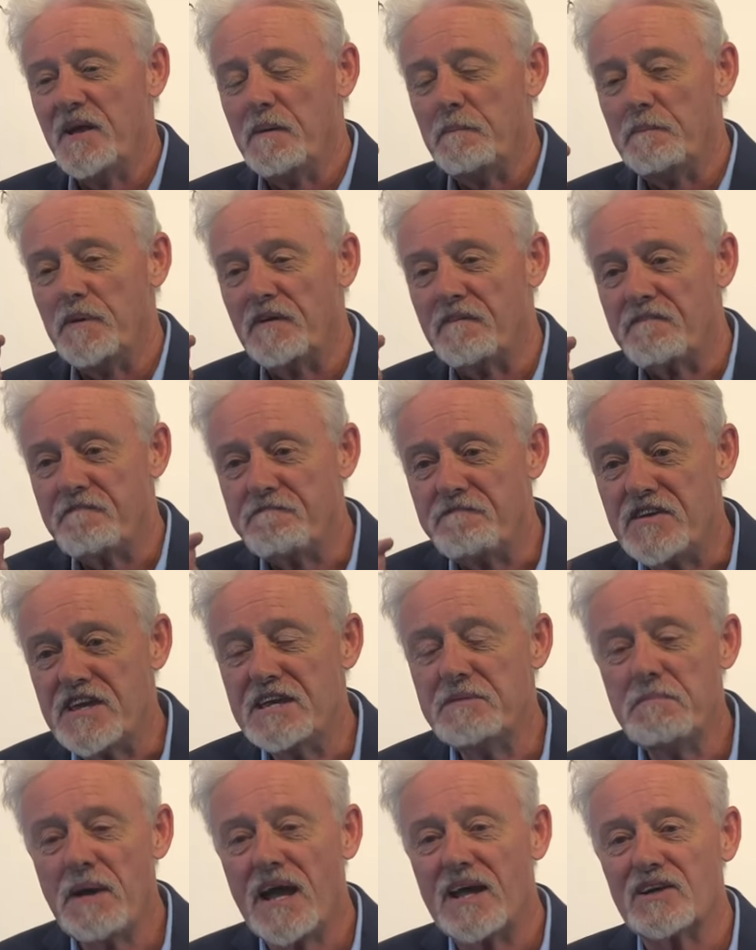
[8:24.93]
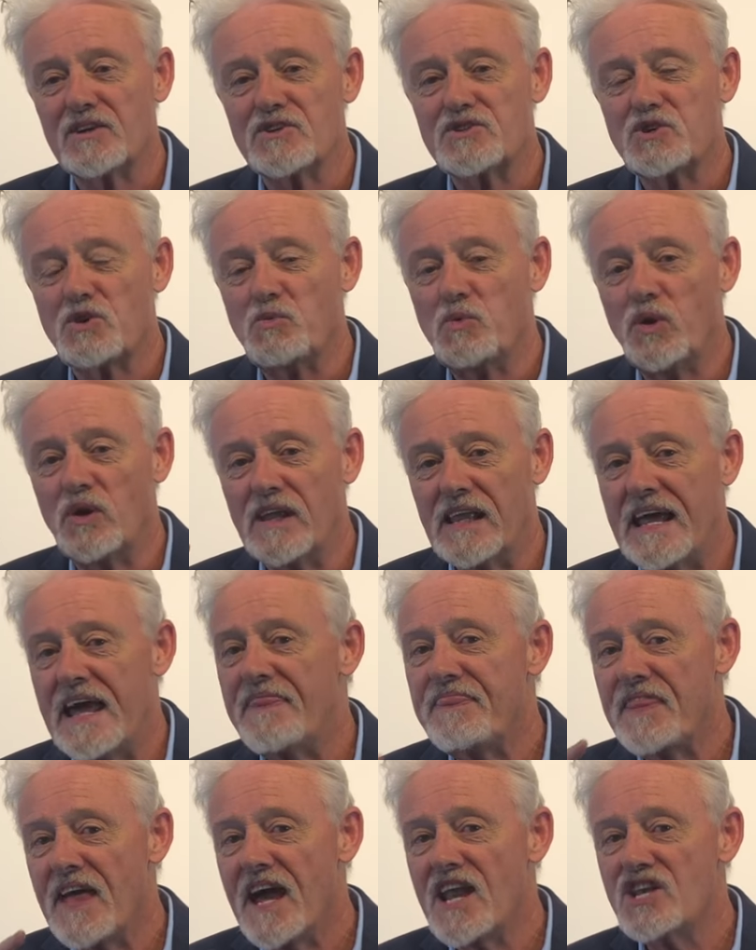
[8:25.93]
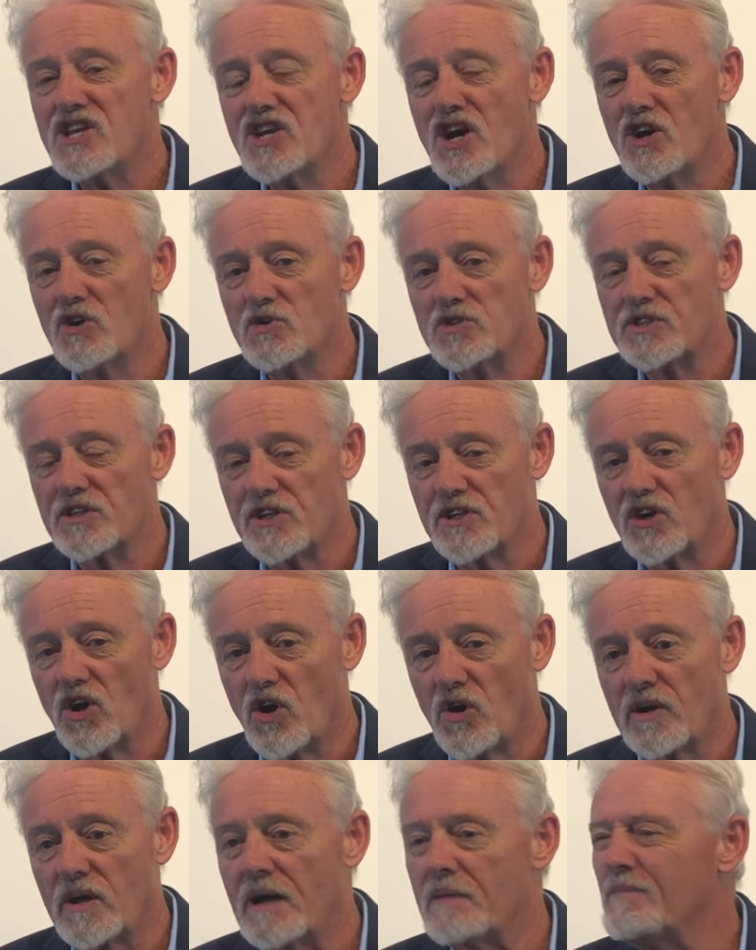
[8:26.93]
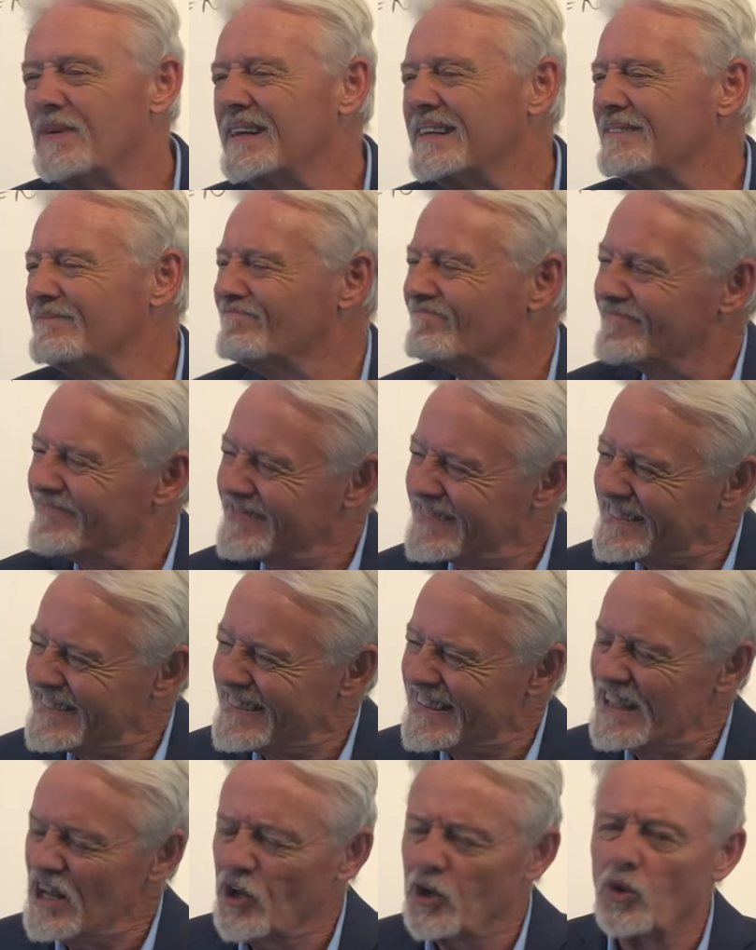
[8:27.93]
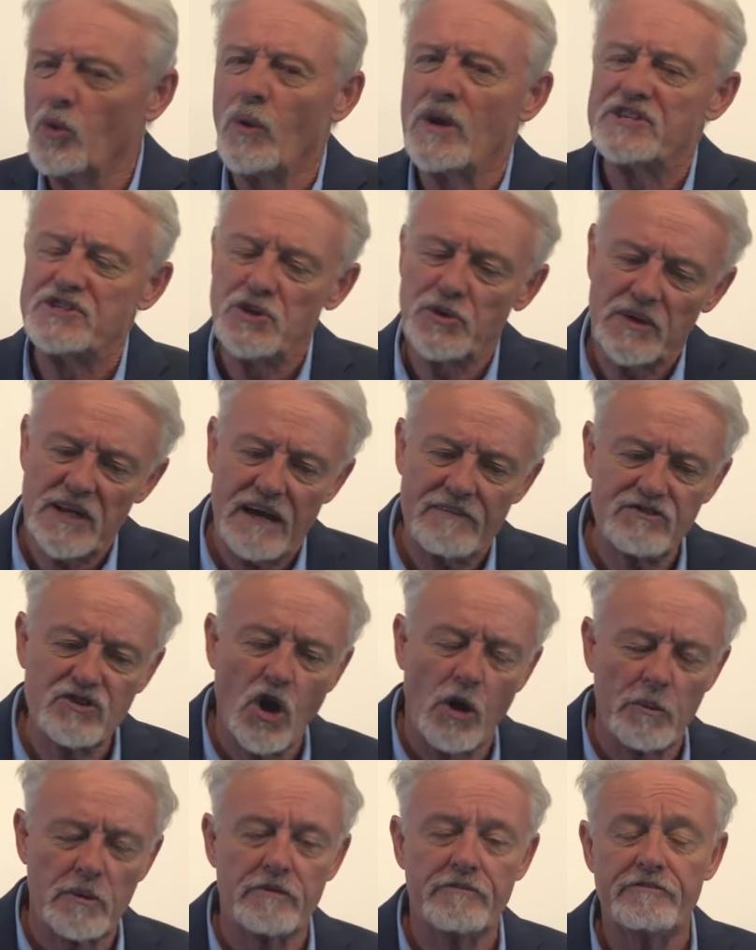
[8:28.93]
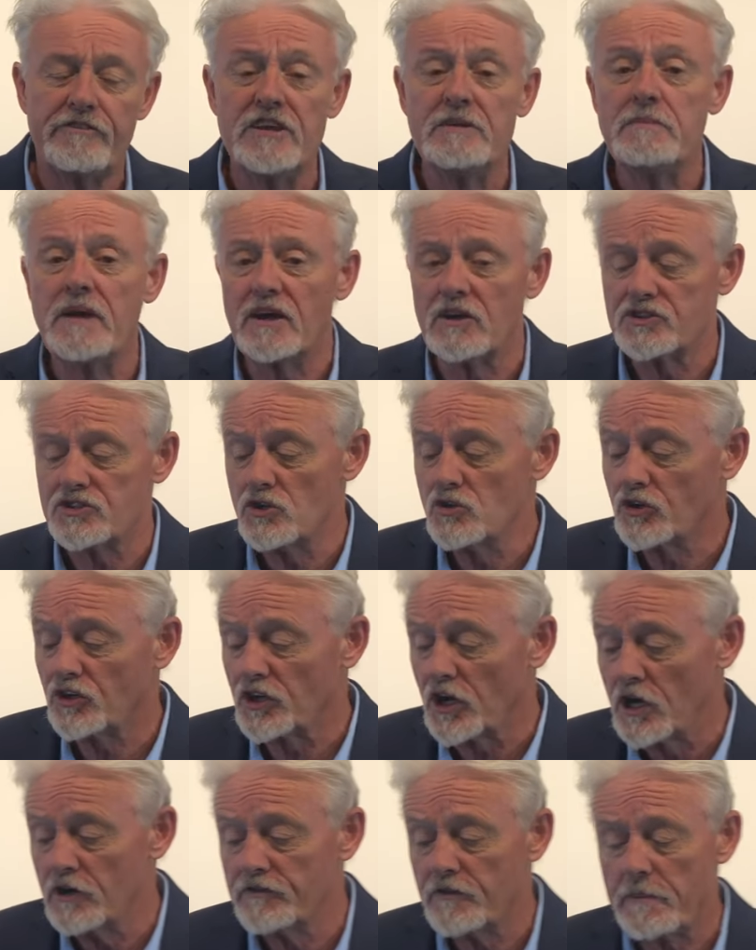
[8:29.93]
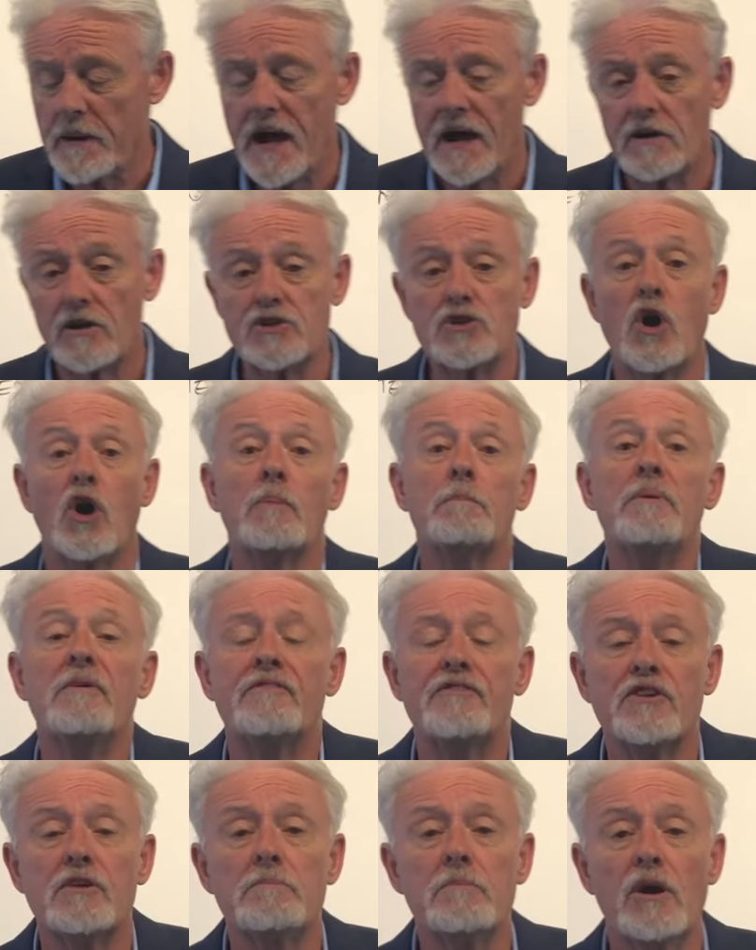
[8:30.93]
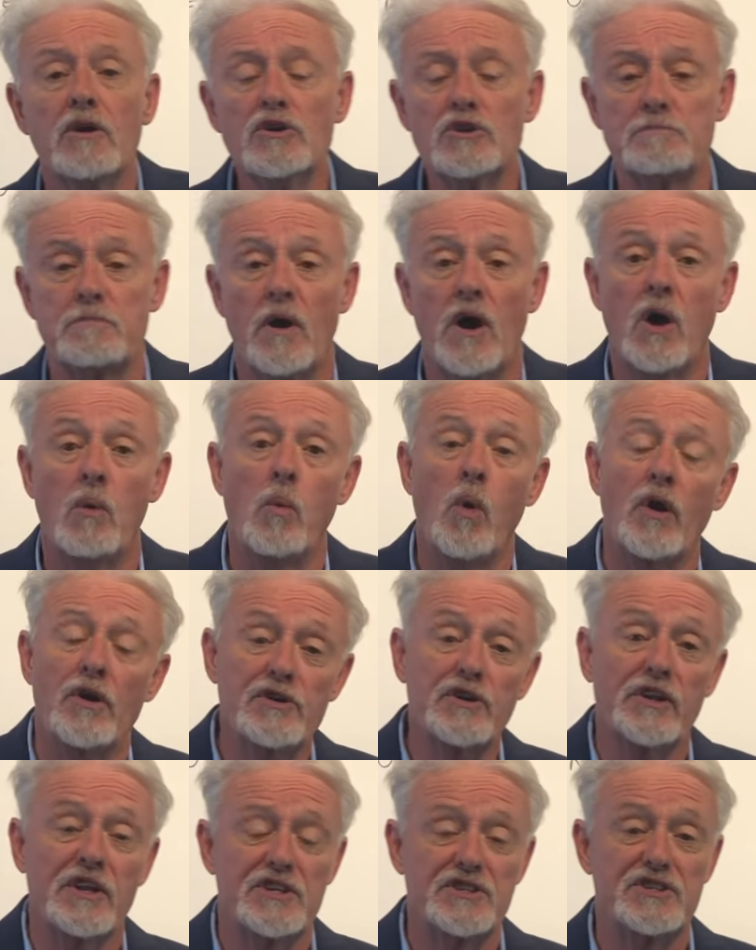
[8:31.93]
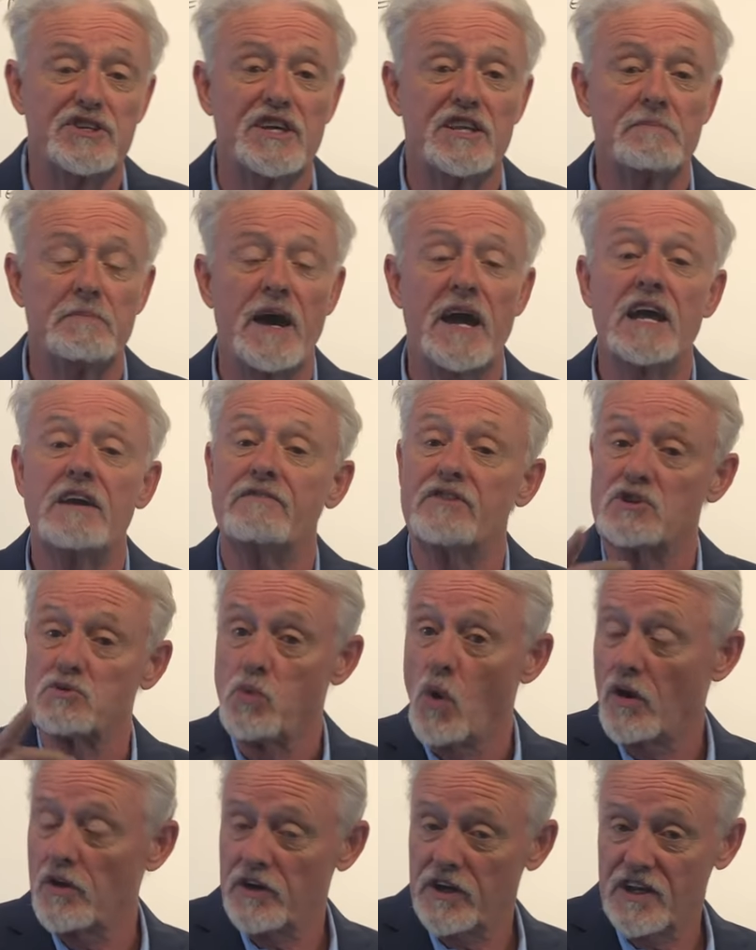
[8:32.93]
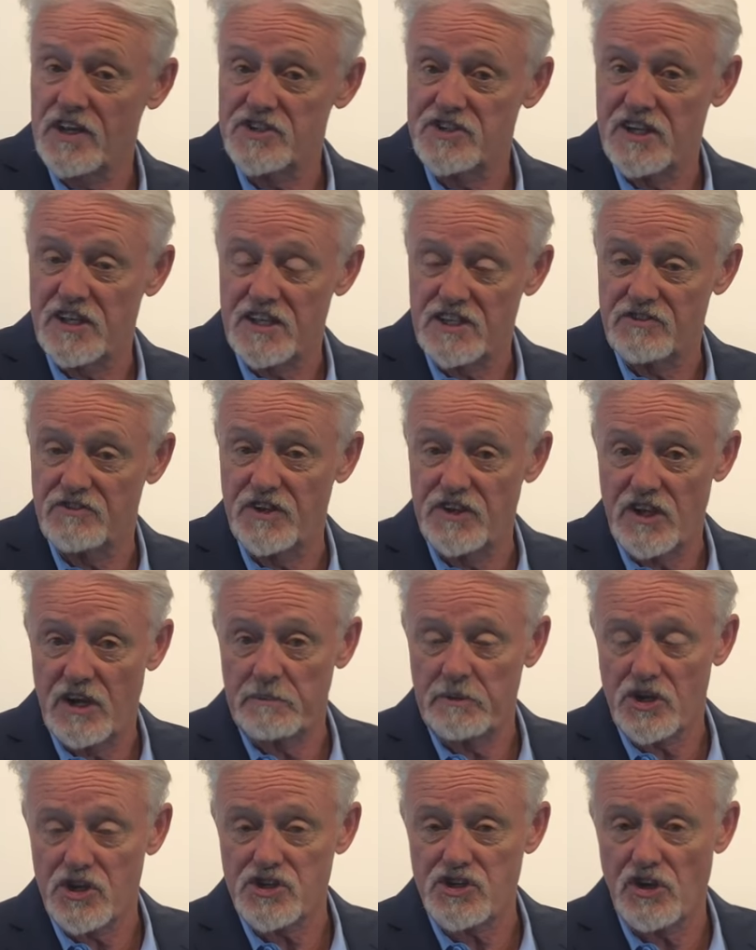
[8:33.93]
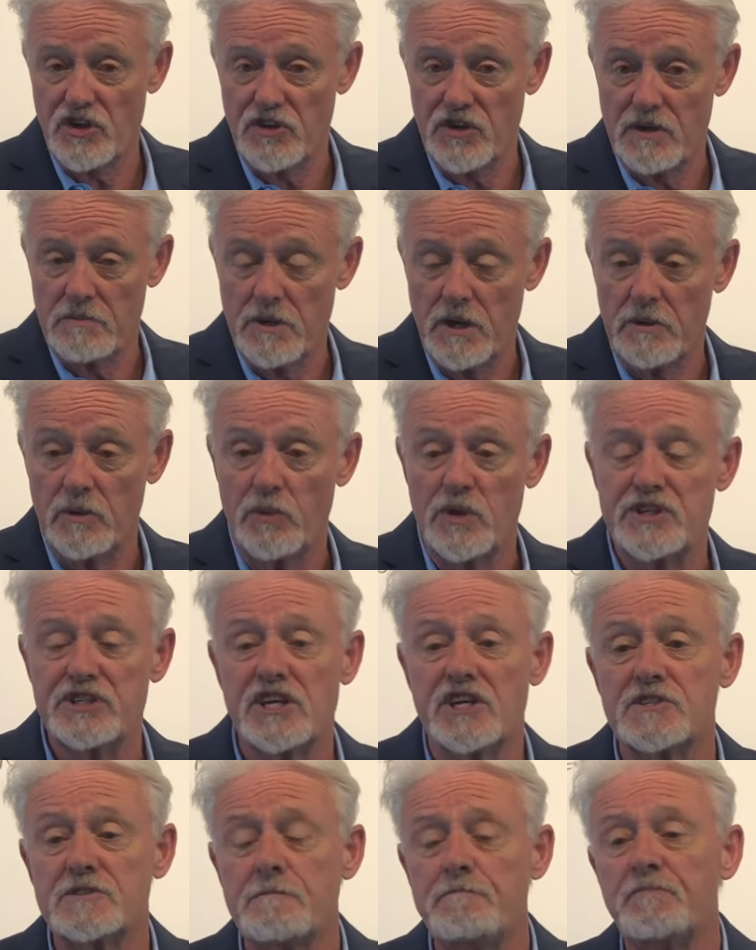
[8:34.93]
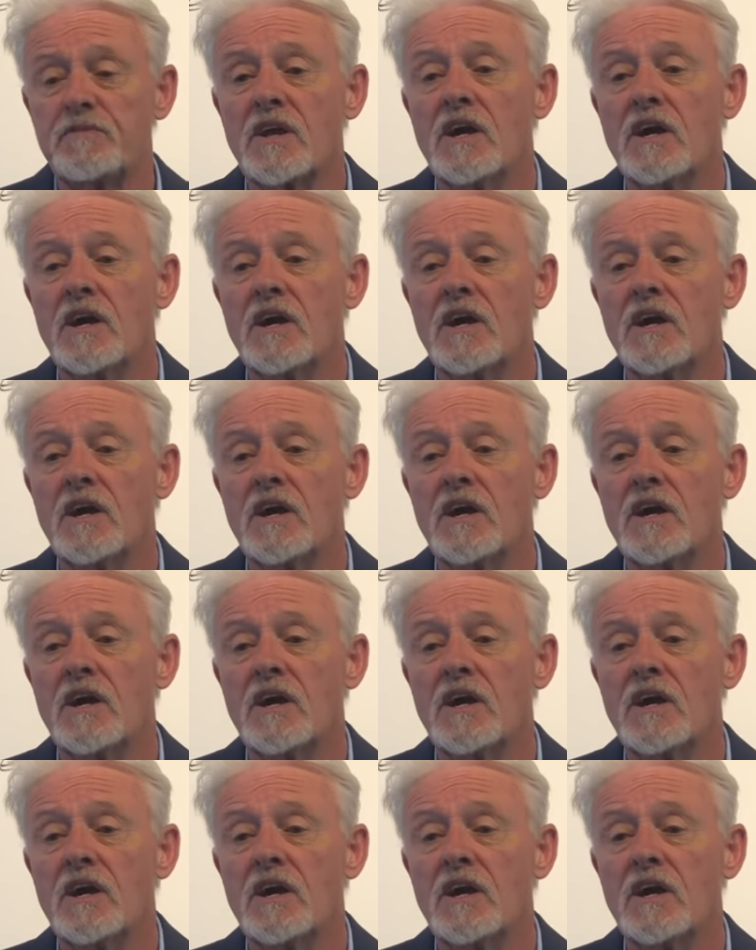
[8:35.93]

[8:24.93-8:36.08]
But females will let that known to the dog. Well, not always. You can have dominant females who can overpower a dog, but for the most part, what you're going to see in the behavior is what you're going to see in this video I'm going to show you in a moment, which is